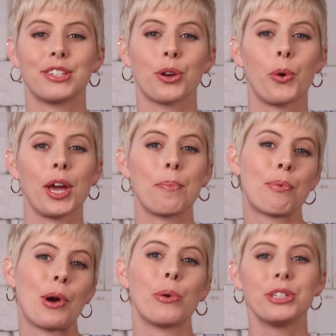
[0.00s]
As a quick
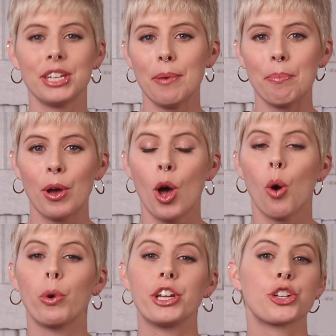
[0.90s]
pro tip,
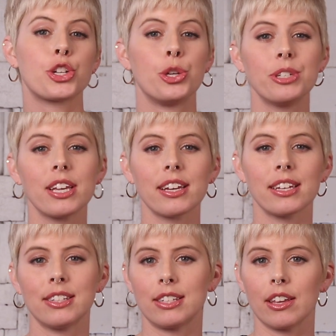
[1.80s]
when you're choosing a
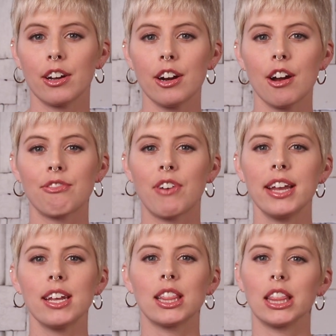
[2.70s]
concealer,
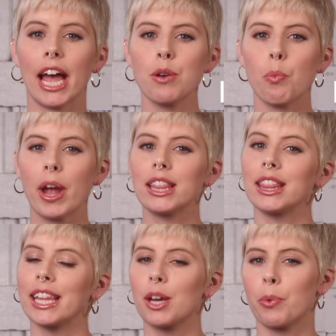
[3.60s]
find a
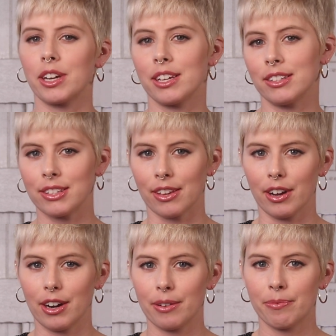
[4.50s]
lightweight liquid
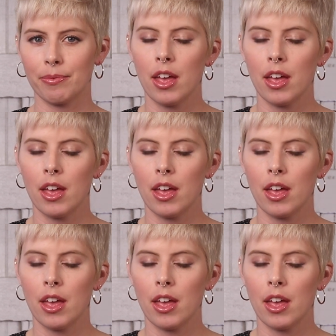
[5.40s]
concealer.